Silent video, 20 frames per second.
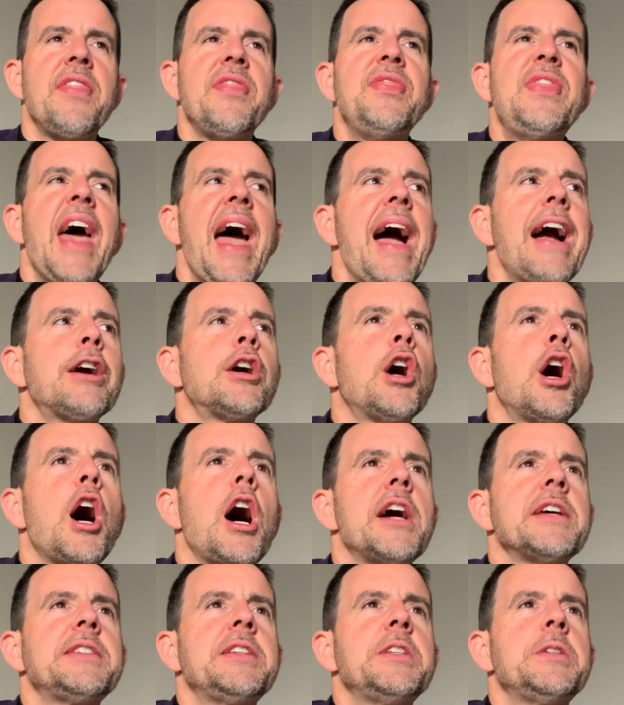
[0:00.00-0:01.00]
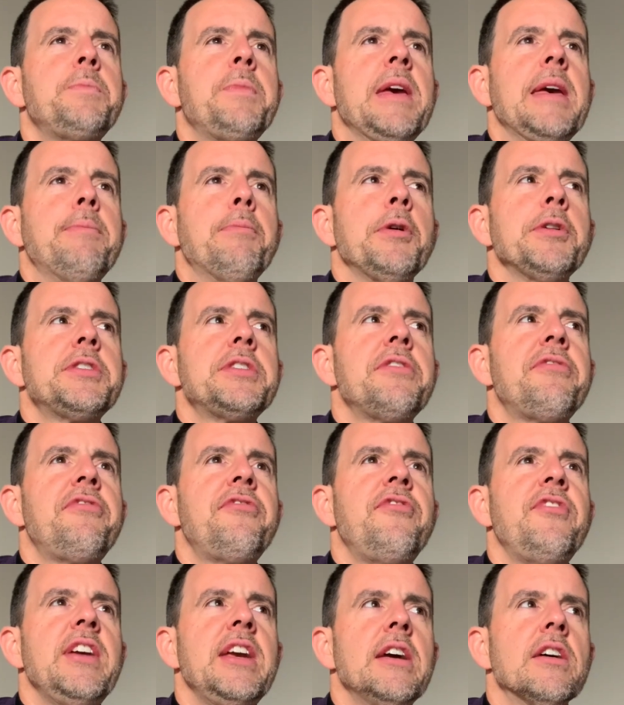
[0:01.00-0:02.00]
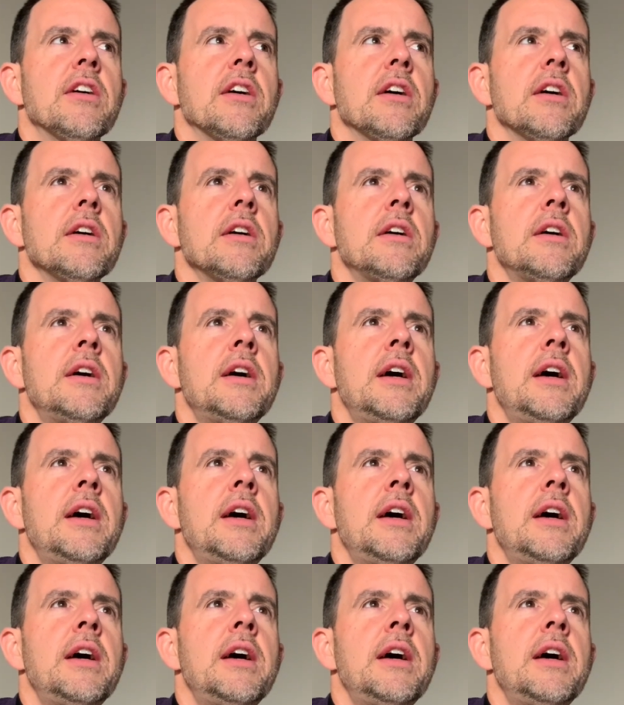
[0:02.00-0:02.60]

That causes people to feel